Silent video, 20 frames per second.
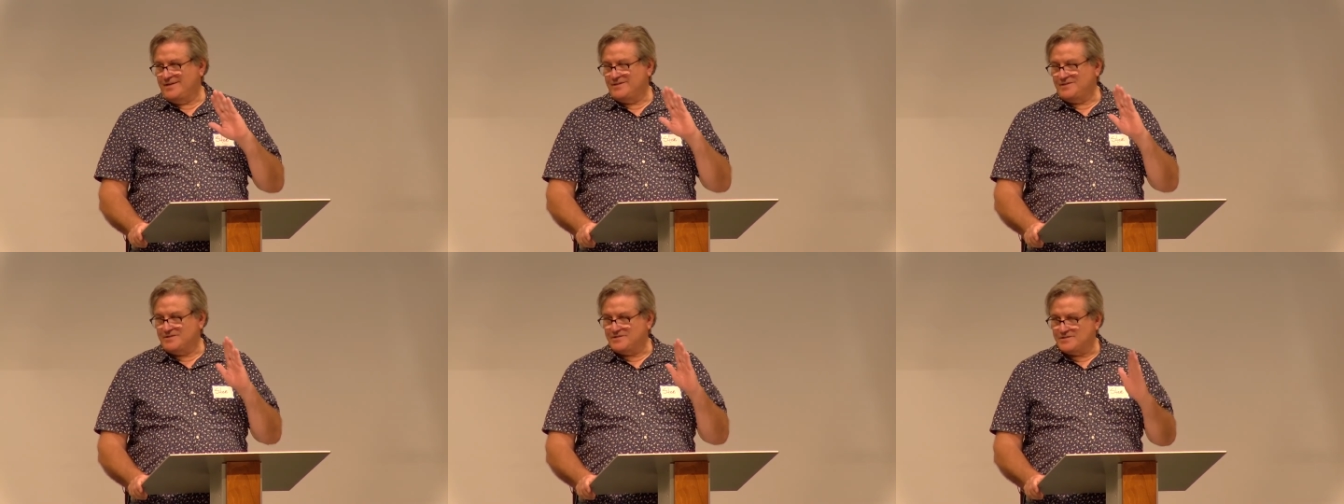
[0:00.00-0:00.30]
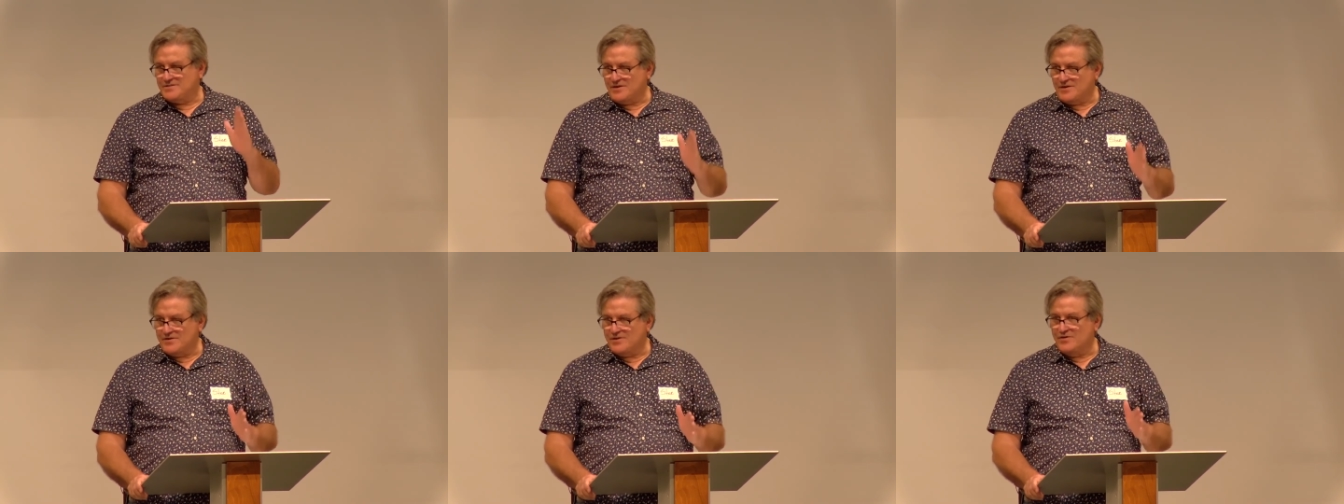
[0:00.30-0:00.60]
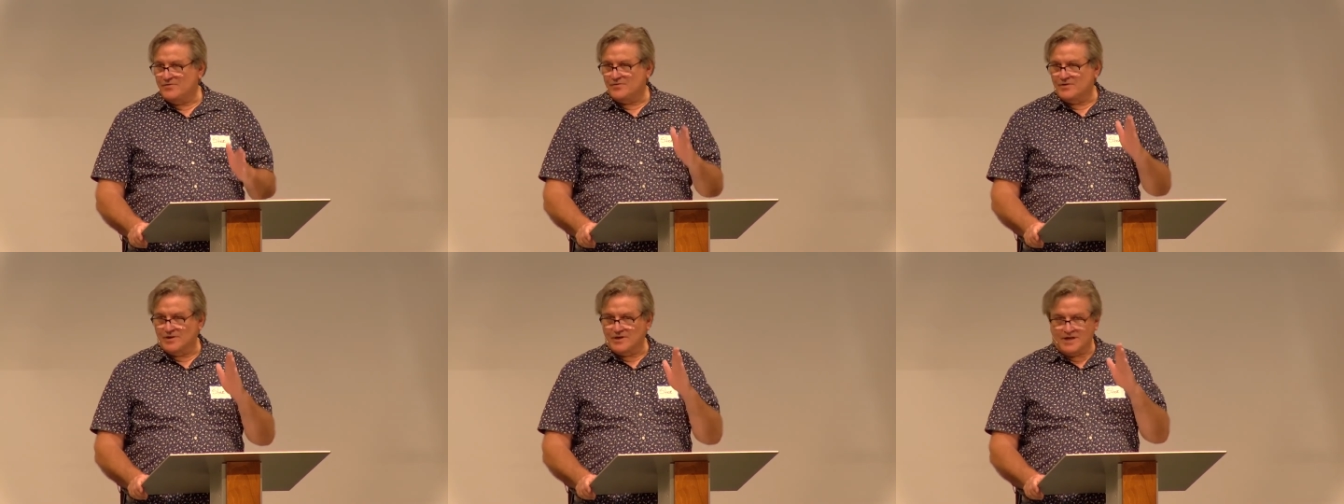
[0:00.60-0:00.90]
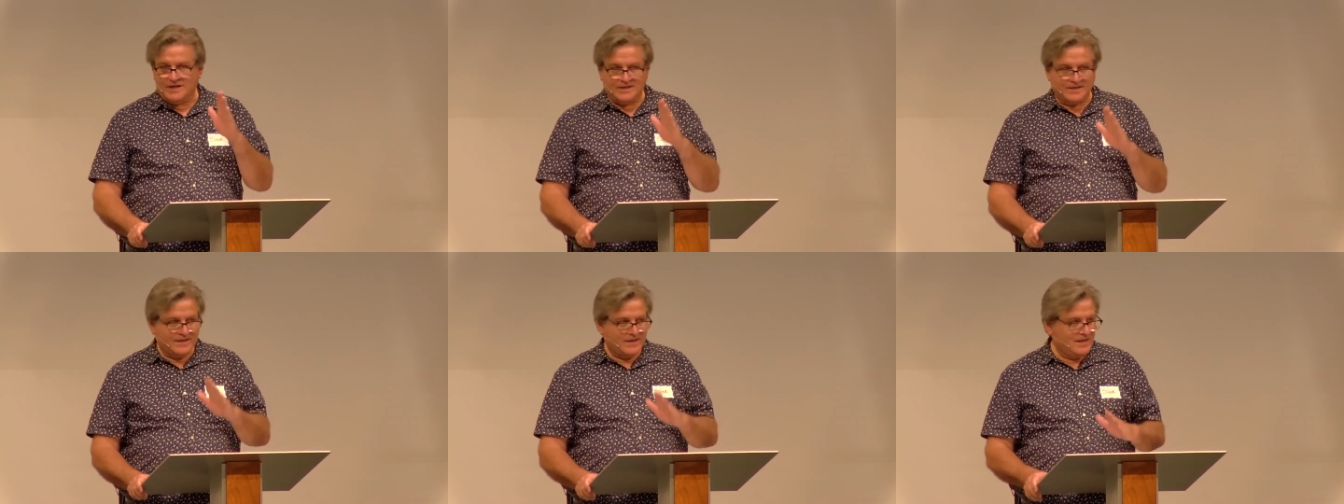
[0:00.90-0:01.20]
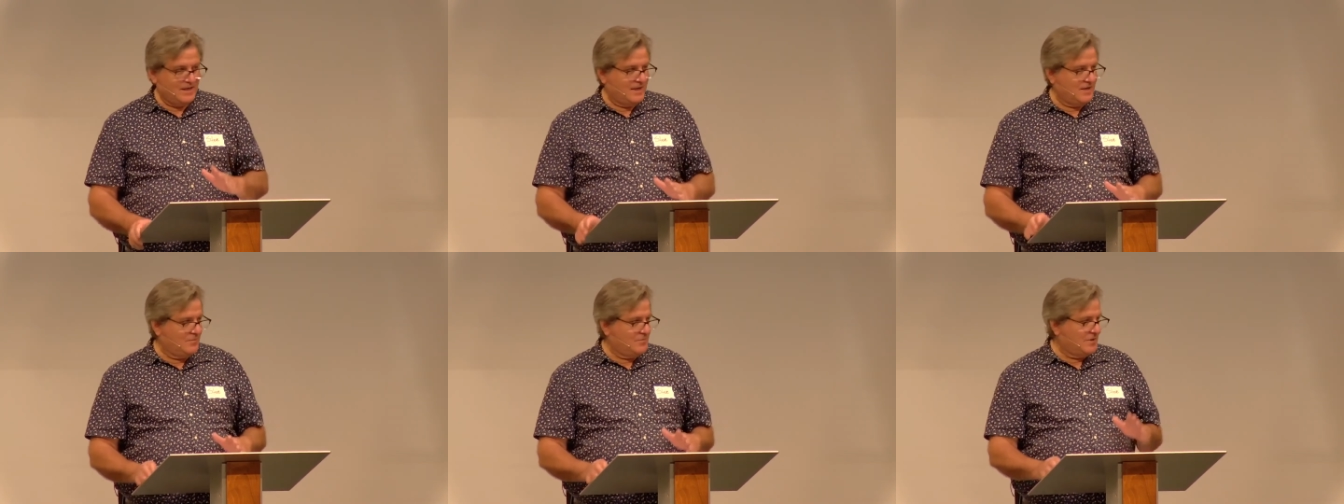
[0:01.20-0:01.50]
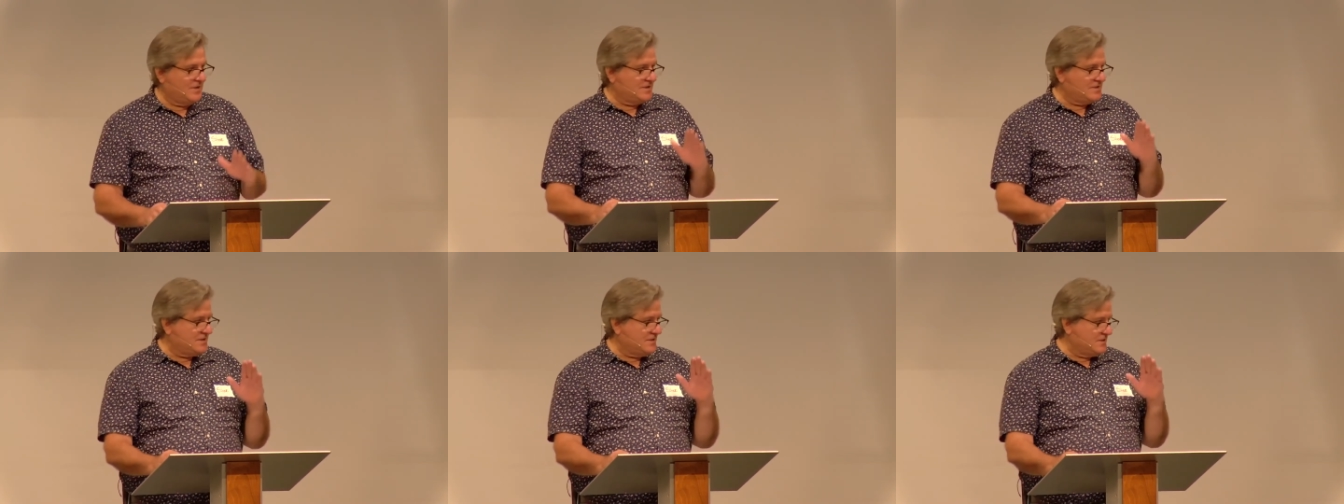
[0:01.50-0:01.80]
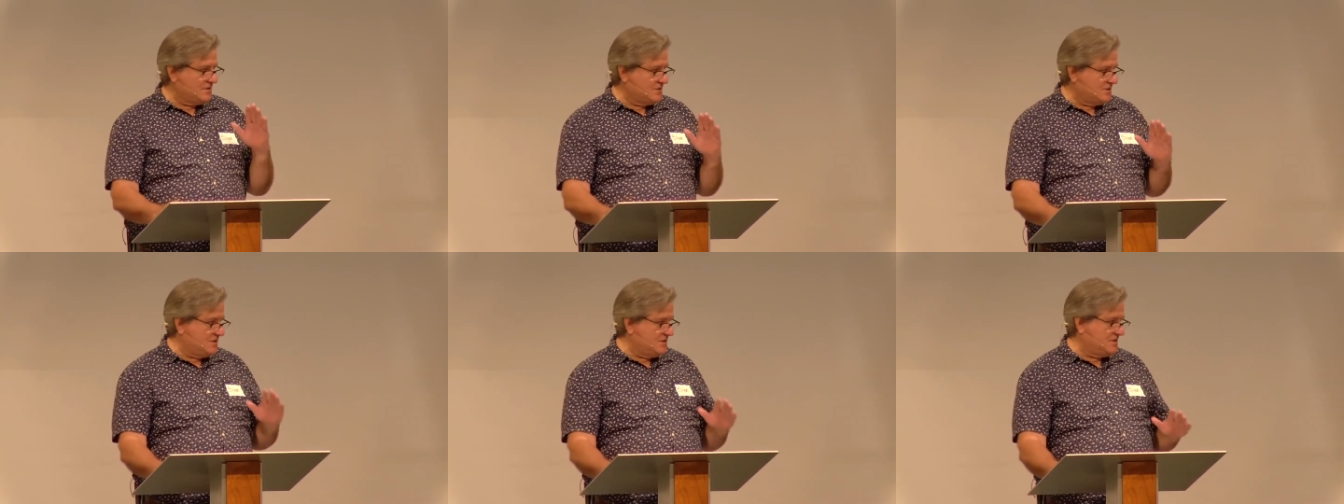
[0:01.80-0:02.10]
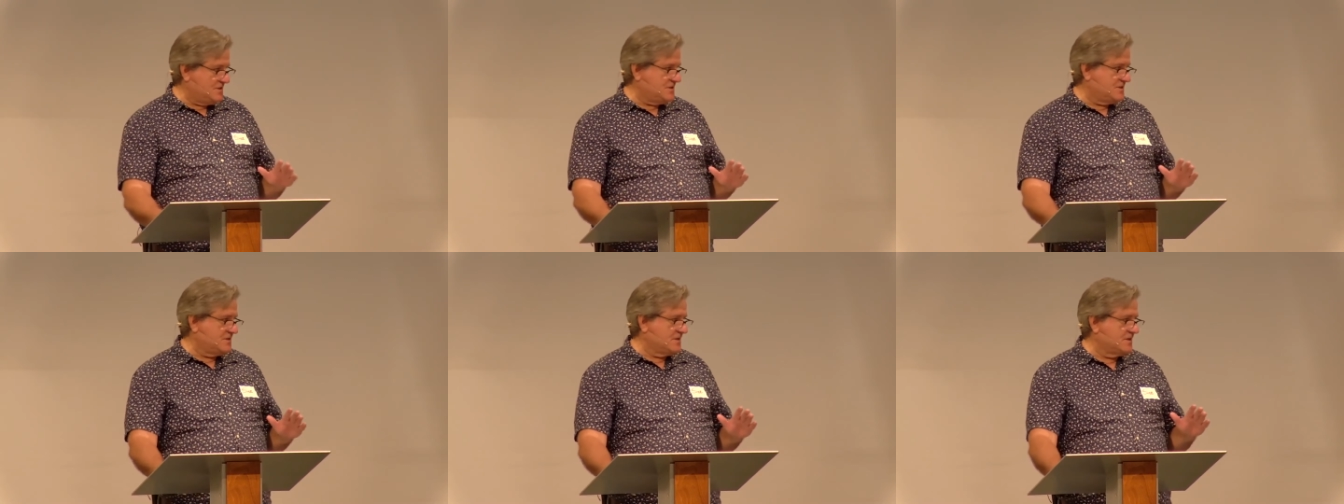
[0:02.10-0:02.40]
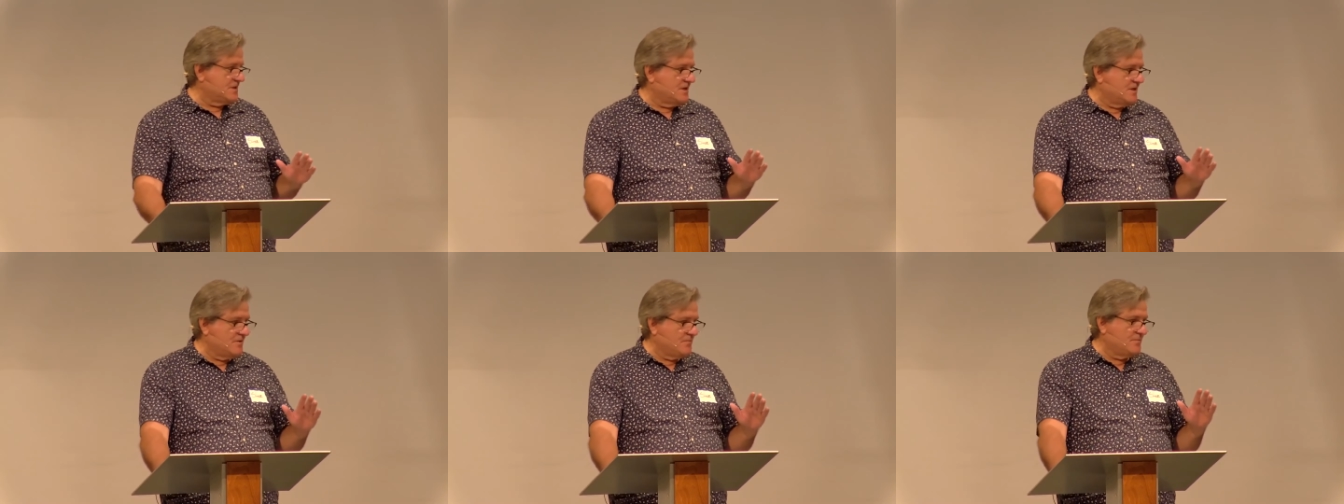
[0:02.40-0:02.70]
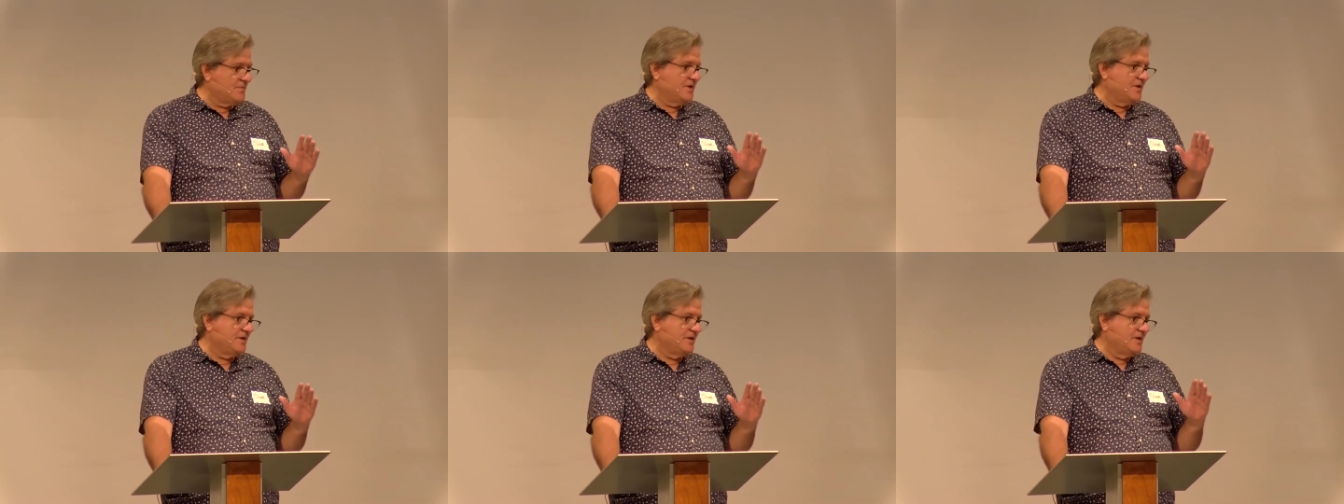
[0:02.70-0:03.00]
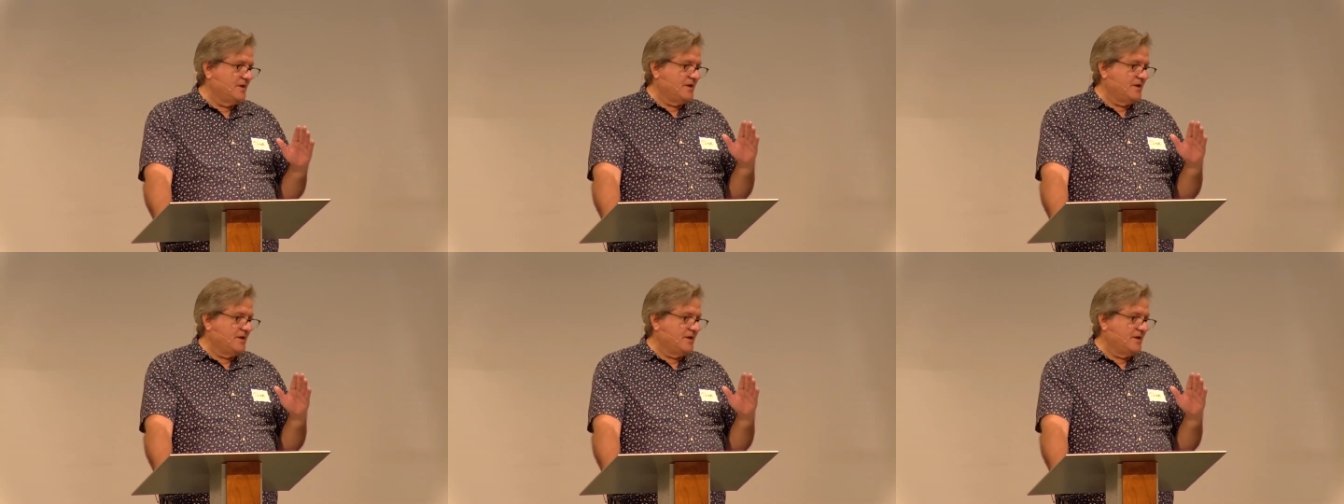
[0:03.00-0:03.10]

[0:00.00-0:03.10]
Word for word: And to start over, God came and He sent Jesus to come